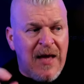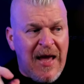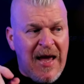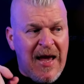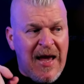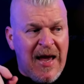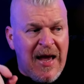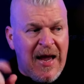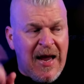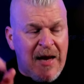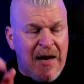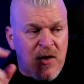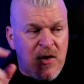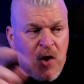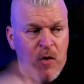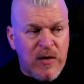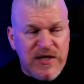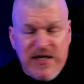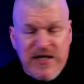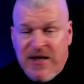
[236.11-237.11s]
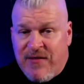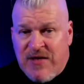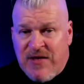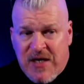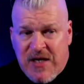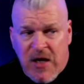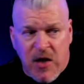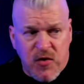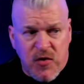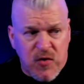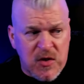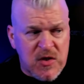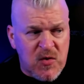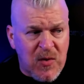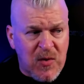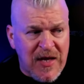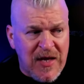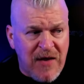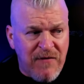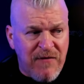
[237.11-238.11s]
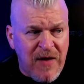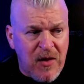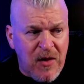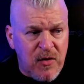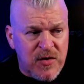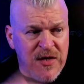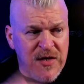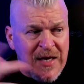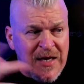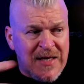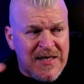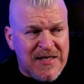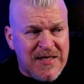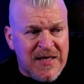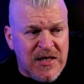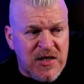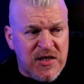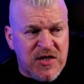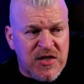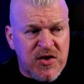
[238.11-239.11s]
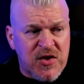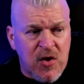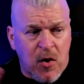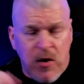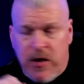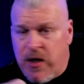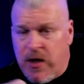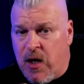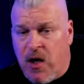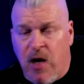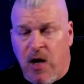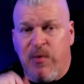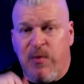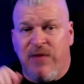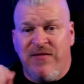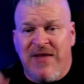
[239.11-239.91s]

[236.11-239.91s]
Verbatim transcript: And already 1,728 followers. This thing just started a couple of